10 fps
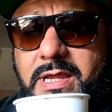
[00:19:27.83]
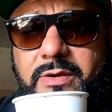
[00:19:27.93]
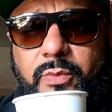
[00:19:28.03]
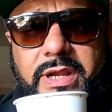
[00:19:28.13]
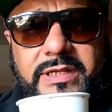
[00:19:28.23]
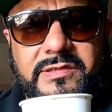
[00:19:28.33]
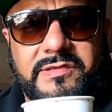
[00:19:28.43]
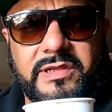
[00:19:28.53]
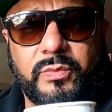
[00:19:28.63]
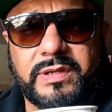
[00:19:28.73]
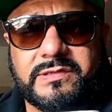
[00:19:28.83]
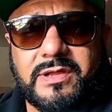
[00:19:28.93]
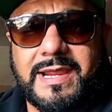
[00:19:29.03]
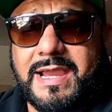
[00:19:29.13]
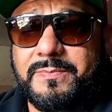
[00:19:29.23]
kind of waiting to see what's
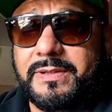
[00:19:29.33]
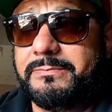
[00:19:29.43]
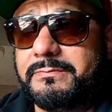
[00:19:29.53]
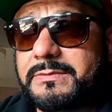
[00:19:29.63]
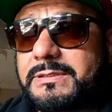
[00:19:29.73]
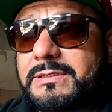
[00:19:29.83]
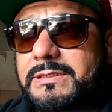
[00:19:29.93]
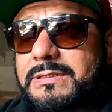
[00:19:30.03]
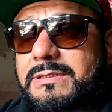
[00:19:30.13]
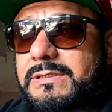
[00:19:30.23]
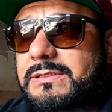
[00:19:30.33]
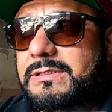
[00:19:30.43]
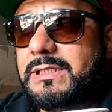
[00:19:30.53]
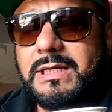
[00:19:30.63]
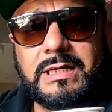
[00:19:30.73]
gonna happen.
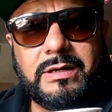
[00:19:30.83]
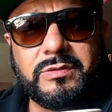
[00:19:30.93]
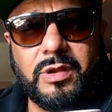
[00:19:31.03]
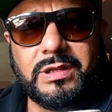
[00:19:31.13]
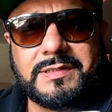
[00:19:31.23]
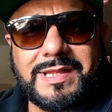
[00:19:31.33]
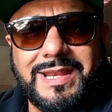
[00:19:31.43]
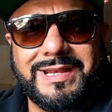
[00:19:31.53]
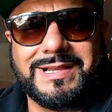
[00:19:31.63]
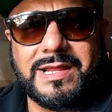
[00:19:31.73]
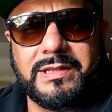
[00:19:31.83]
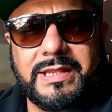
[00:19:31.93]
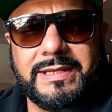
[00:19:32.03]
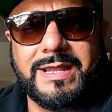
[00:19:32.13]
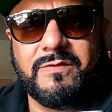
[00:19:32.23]
I was all excited to kind of
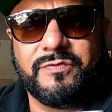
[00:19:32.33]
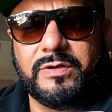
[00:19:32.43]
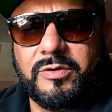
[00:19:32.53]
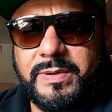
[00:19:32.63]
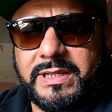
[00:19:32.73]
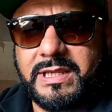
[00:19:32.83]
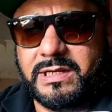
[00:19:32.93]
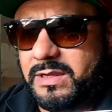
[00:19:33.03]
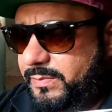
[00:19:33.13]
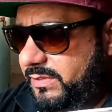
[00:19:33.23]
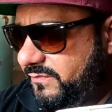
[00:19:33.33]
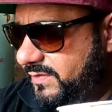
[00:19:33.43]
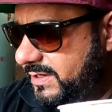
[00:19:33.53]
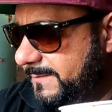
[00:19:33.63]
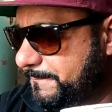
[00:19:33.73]
lay down for a little bit, get a couple of
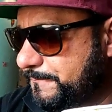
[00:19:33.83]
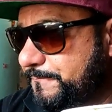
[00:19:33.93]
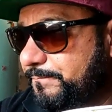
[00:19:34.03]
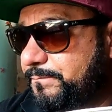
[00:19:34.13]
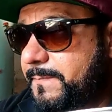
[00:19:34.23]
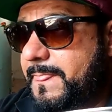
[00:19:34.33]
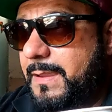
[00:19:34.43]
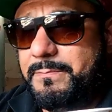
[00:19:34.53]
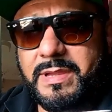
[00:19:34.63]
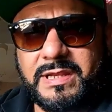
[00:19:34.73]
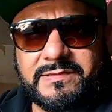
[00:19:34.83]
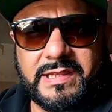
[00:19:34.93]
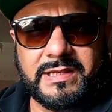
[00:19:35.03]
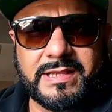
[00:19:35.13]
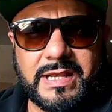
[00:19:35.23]
minutes
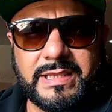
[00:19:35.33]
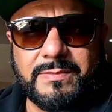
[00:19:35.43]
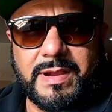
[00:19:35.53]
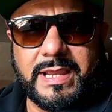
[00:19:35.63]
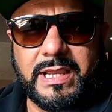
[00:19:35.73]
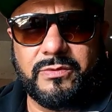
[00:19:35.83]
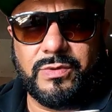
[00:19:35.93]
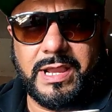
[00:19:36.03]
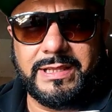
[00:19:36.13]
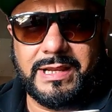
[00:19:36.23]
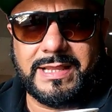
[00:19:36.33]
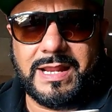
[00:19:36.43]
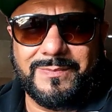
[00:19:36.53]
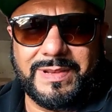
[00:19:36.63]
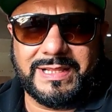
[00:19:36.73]
in to kind of get my head right. I
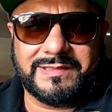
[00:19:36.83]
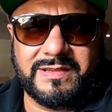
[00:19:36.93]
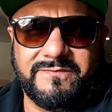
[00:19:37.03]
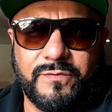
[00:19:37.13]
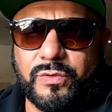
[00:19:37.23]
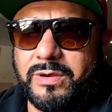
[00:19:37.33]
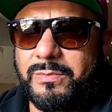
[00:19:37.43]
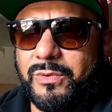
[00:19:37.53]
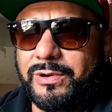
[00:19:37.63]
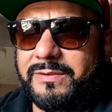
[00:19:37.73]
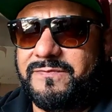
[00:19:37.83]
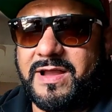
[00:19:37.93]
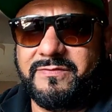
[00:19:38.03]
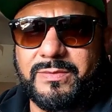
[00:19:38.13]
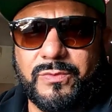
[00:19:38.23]
got up, like I said, 4 in the morning,
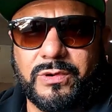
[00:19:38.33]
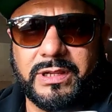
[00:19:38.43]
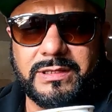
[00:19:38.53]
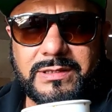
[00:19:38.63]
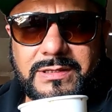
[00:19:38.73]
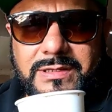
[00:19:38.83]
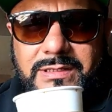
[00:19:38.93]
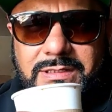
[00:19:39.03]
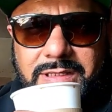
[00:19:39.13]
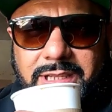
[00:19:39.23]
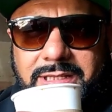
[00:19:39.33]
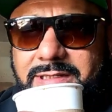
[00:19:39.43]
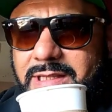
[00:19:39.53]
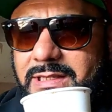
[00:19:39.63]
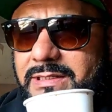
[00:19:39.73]
5 in the morning, and